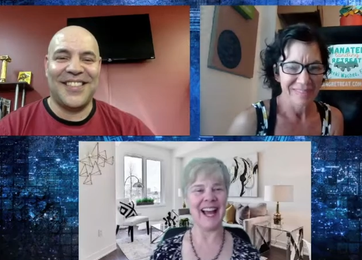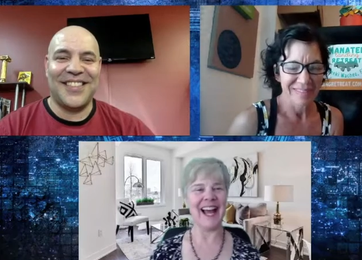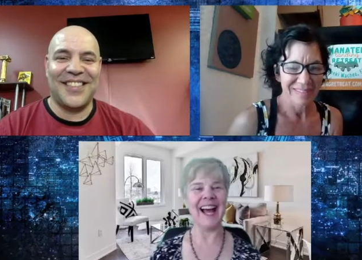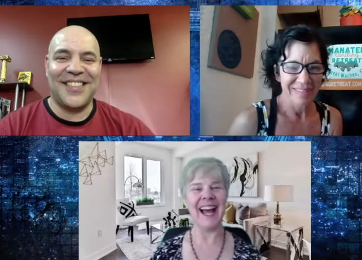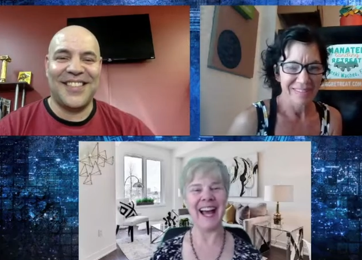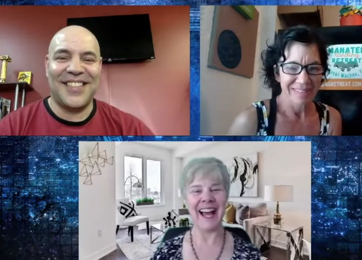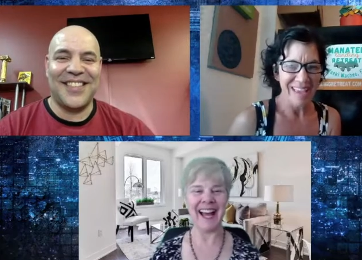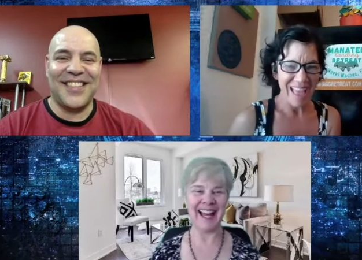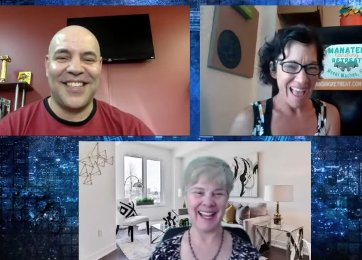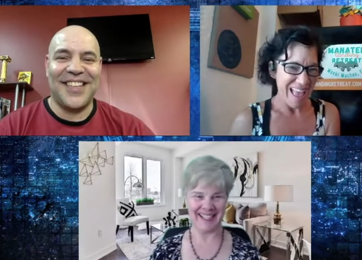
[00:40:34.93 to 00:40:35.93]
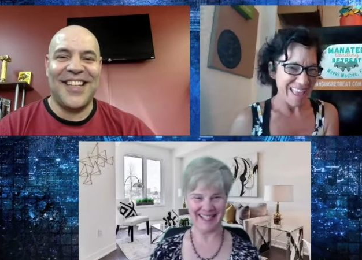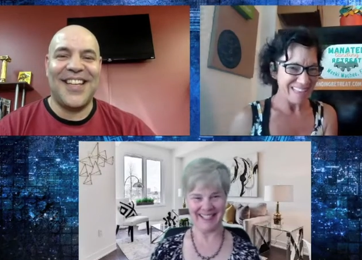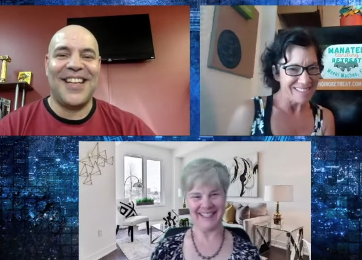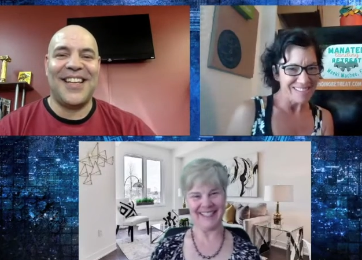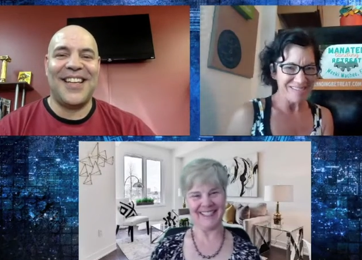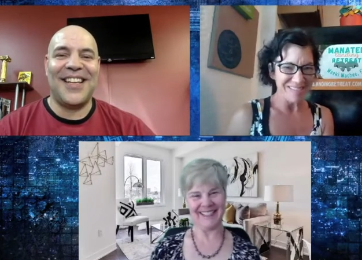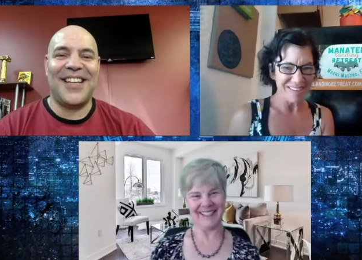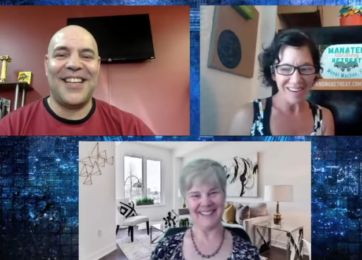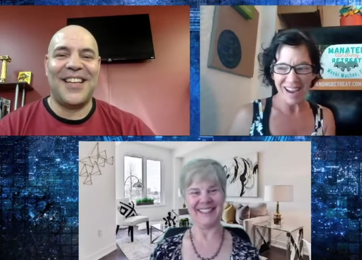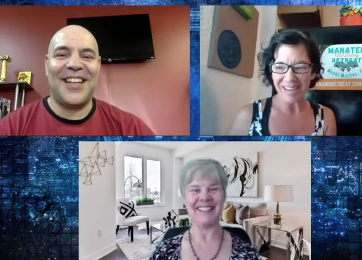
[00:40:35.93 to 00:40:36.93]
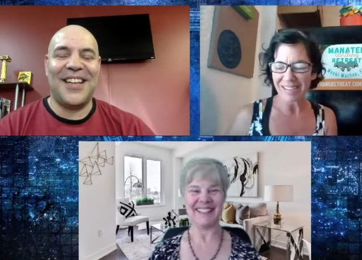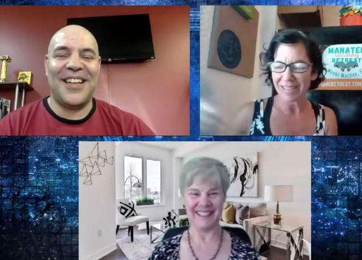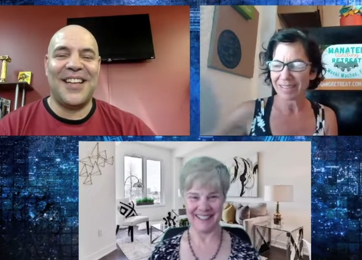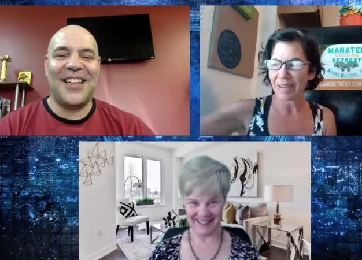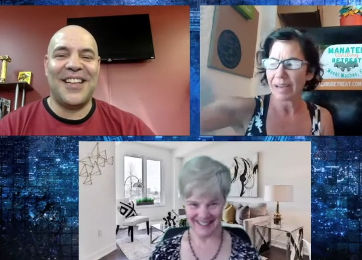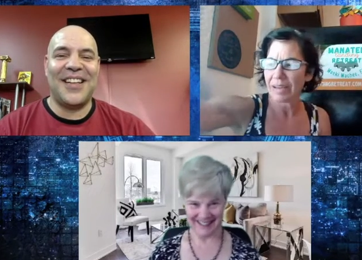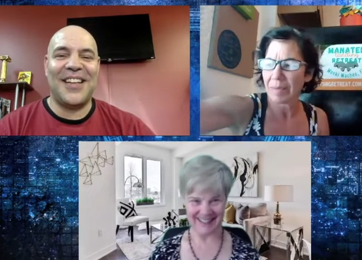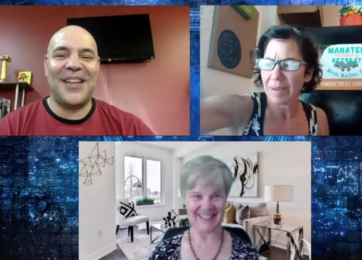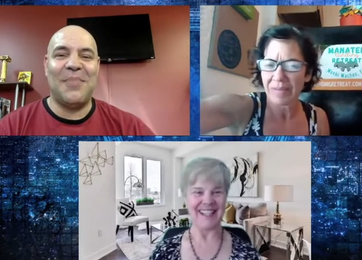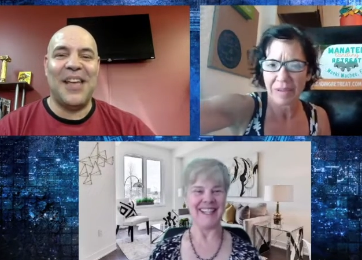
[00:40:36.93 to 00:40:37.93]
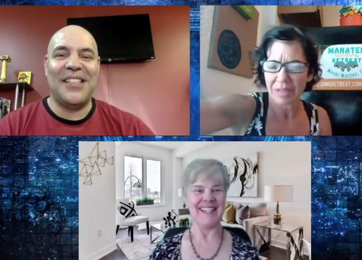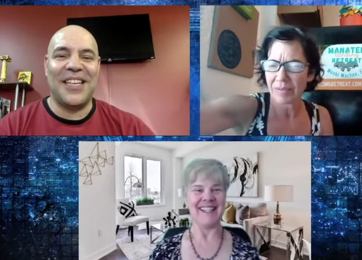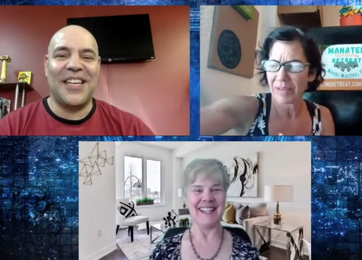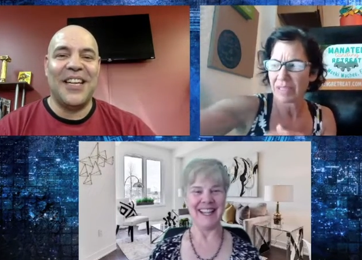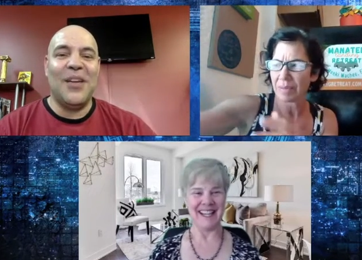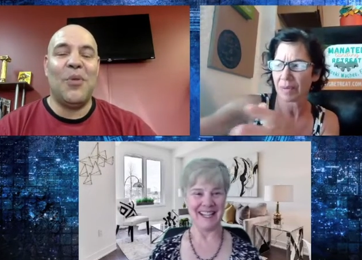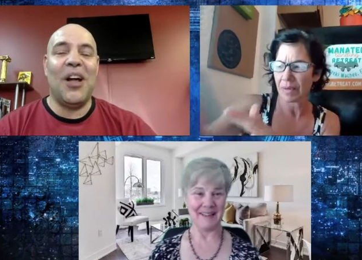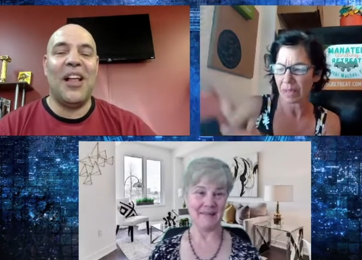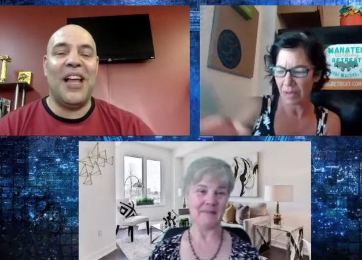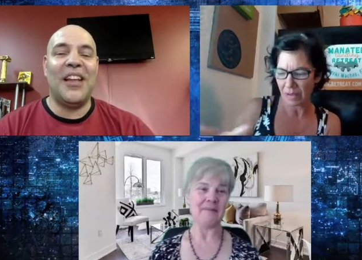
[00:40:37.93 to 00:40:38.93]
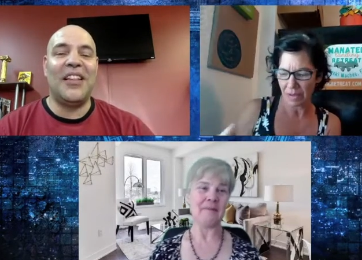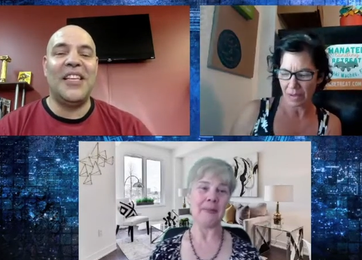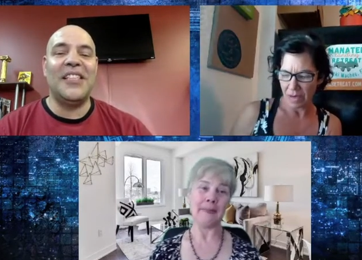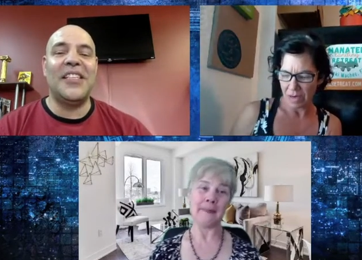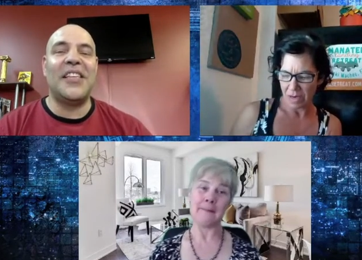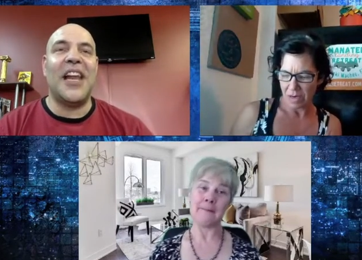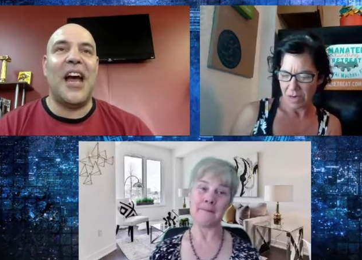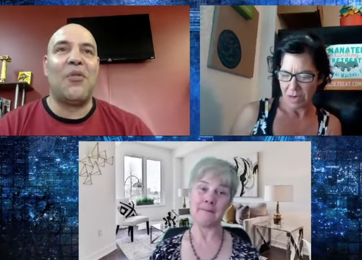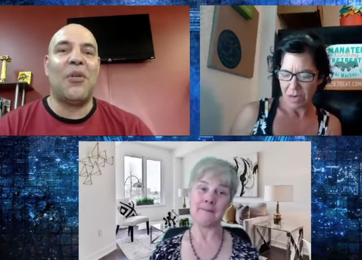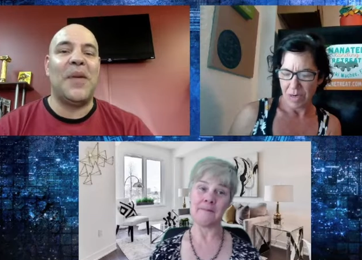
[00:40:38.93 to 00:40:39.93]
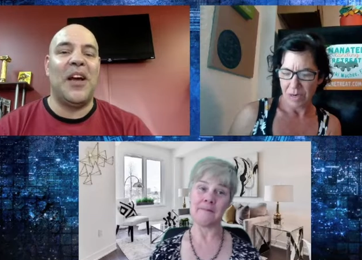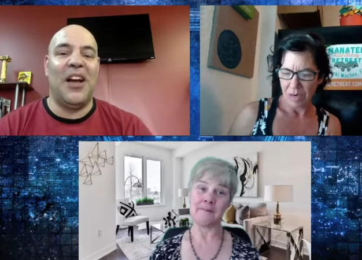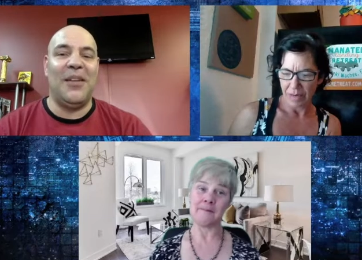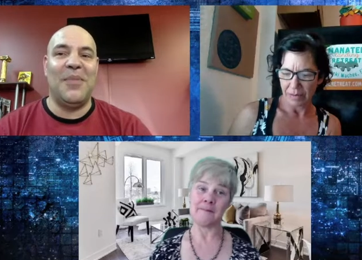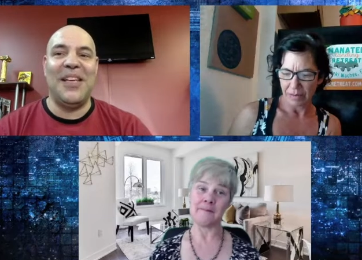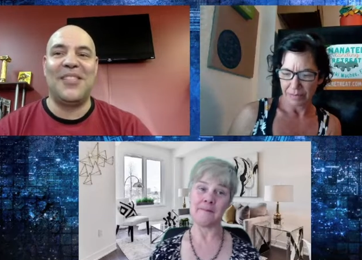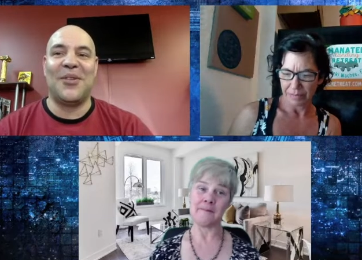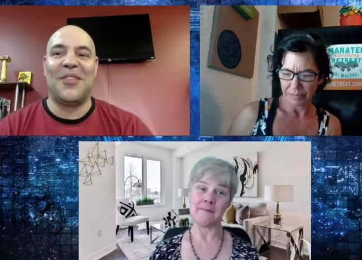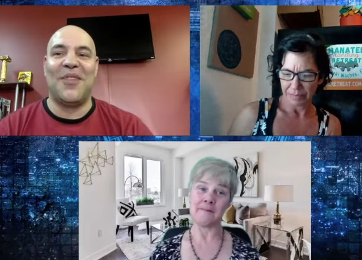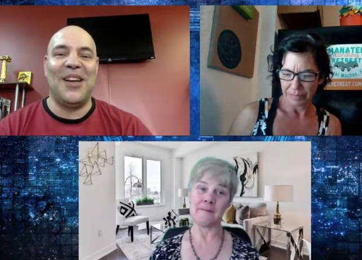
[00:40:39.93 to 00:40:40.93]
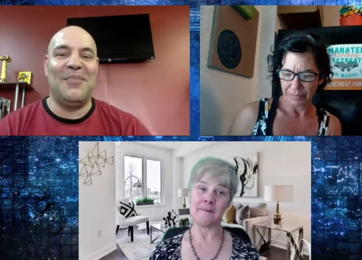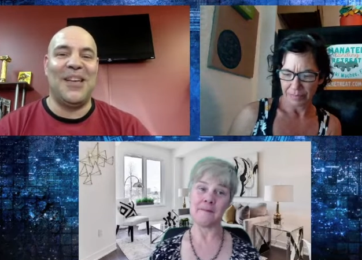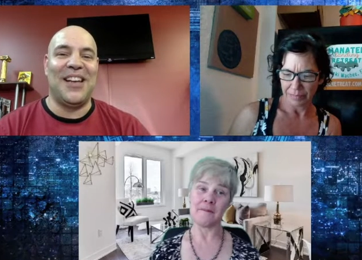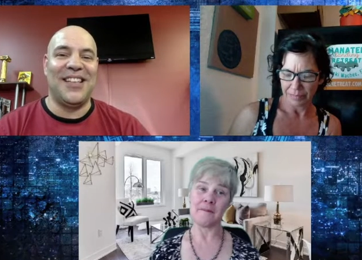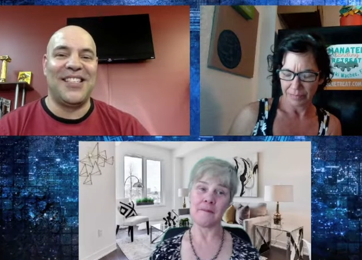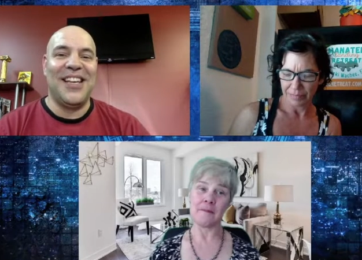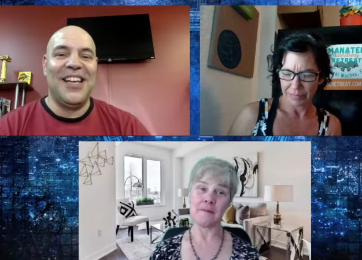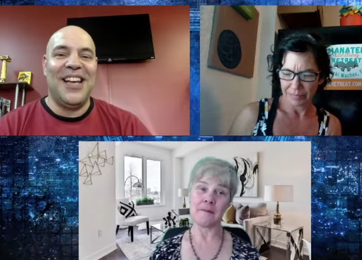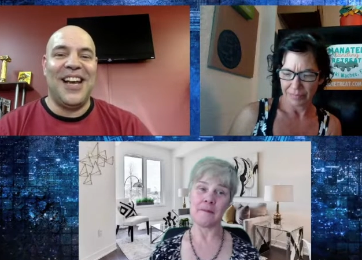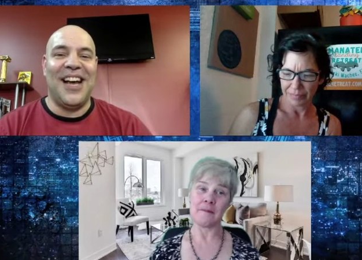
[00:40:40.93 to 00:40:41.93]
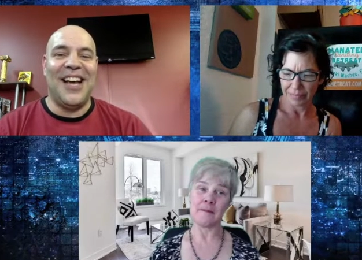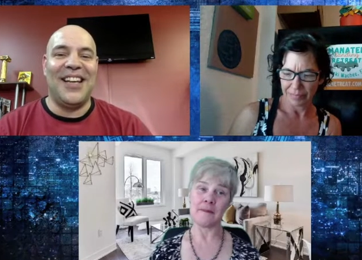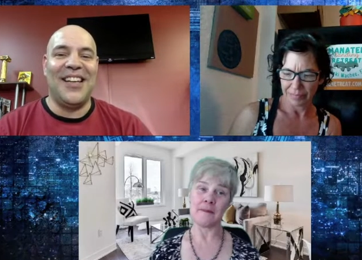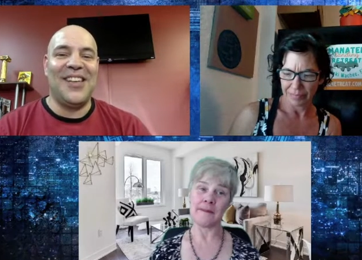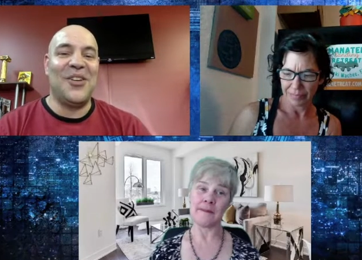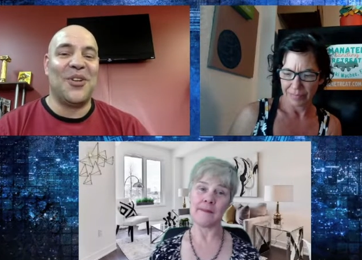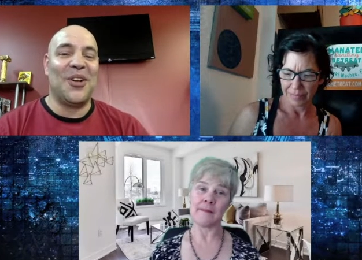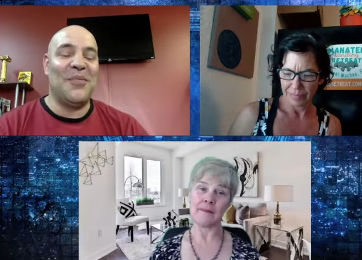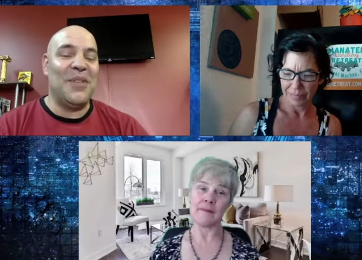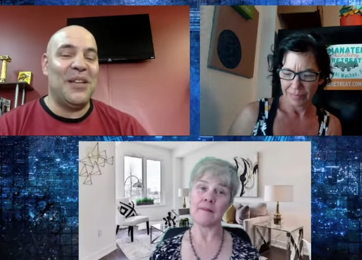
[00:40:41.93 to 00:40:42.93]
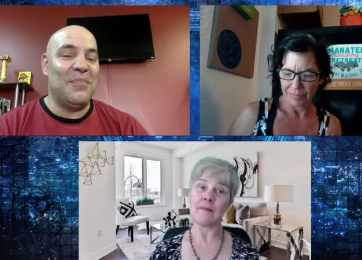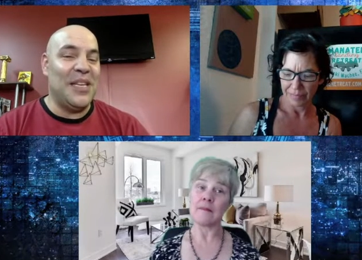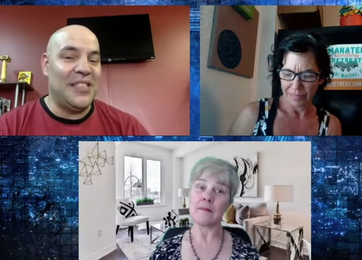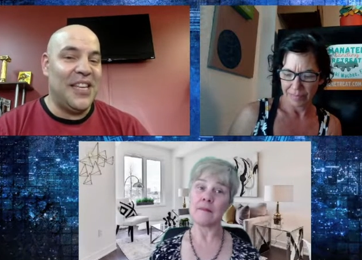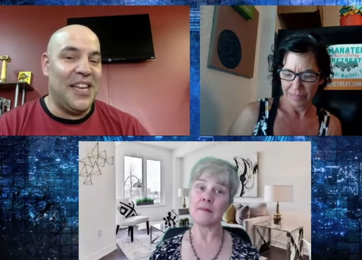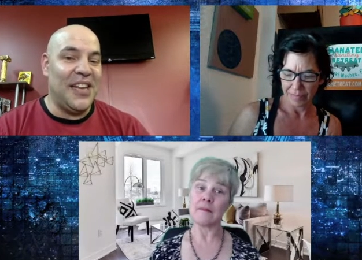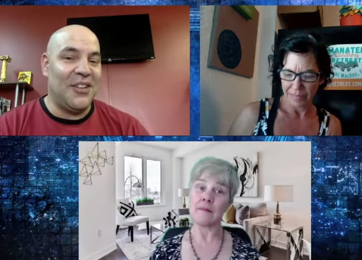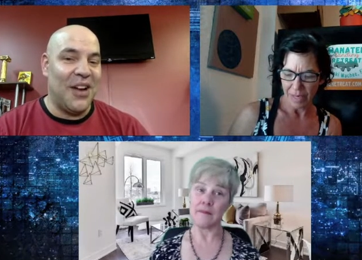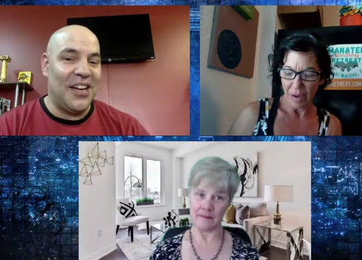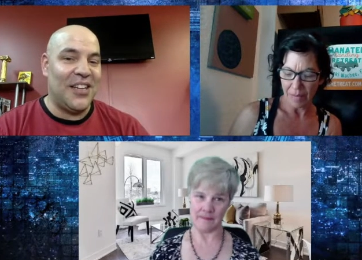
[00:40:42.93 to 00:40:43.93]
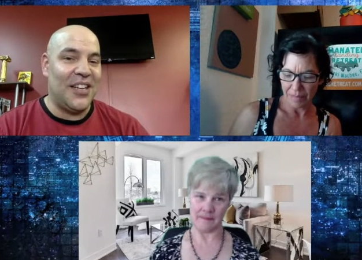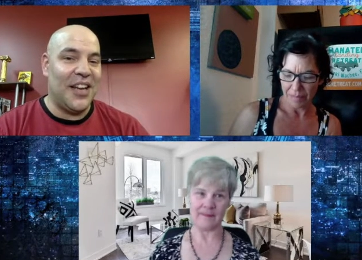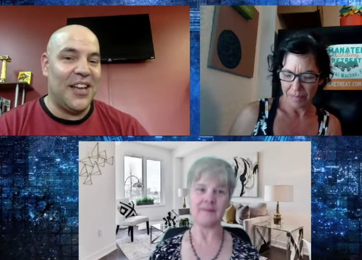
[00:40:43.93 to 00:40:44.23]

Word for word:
Speaker 1: yeah, so we're connected. I didn't get my Amazing. Facebook.
Speaker 2: Well, and Elise is an hour behind me, so it's funny because uh, you're in, in BC, correct today,